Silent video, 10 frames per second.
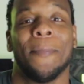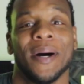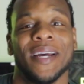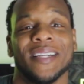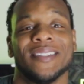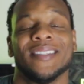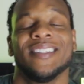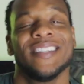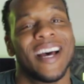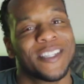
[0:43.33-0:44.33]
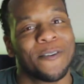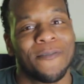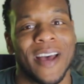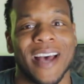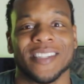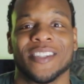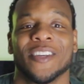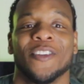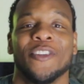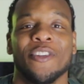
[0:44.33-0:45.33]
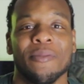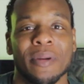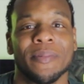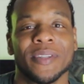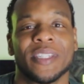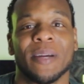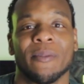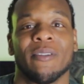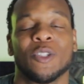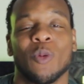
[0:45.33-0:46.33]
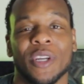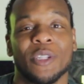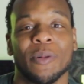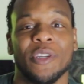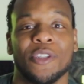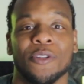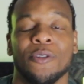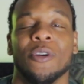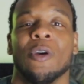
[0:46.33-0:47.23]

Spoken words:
But not so fast. Do you remember the summer of 2022